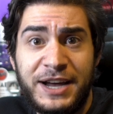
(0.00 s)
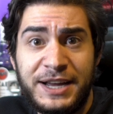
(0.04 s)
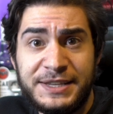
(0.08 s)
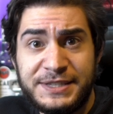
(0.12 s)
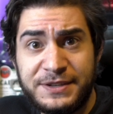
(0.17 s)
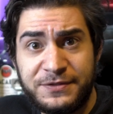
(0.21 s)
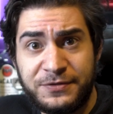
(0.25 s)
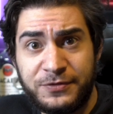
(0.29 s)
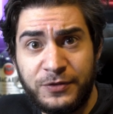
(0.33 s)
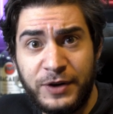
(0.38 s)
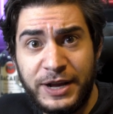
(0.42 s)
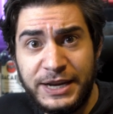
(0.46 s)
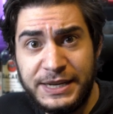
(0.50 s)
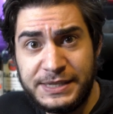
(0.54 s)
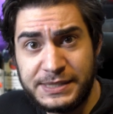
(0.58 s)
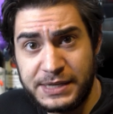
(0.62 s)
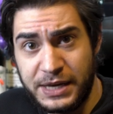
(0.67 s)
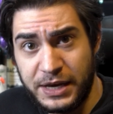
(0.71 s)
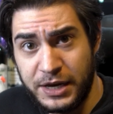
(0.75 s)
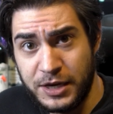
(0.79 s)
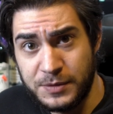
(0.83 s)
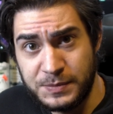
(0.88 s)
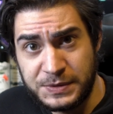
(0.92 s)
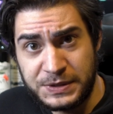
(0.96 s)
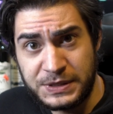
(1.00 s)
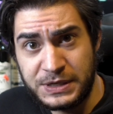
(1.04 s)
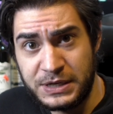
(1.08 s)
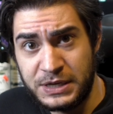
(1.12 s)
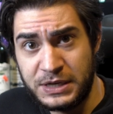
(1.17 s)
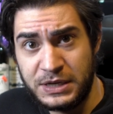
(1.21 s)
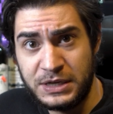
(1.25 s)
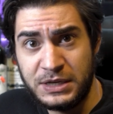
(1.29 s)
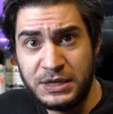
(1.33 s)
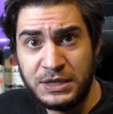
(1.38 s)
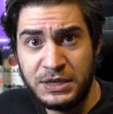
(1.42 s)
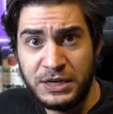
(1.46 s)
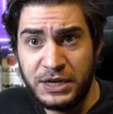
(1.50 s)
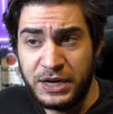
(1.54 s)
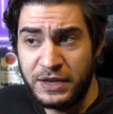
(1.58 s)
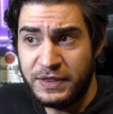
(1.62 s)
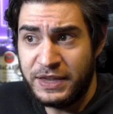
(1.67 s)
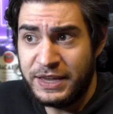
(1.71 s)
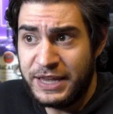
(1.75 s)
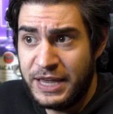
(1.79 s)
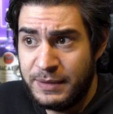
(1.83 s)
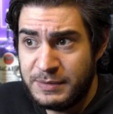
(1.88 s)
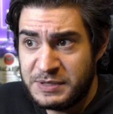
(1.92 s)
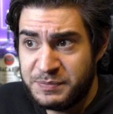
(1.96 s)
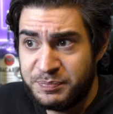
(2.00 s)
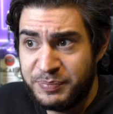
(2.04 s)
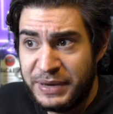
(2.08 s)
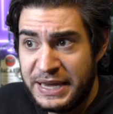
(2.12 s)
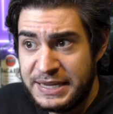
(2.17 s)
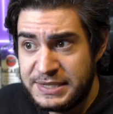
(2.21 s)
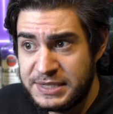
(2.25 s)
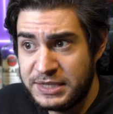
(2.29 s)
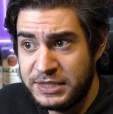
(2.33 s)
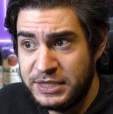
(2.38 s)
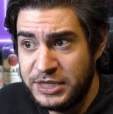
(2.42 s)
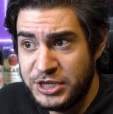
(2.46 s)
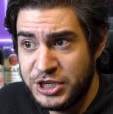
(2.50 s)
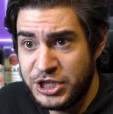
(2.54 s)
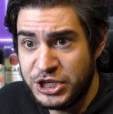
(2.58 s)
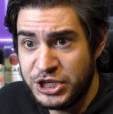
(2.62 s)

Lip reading: Nights at Freddy's games, and that game is basically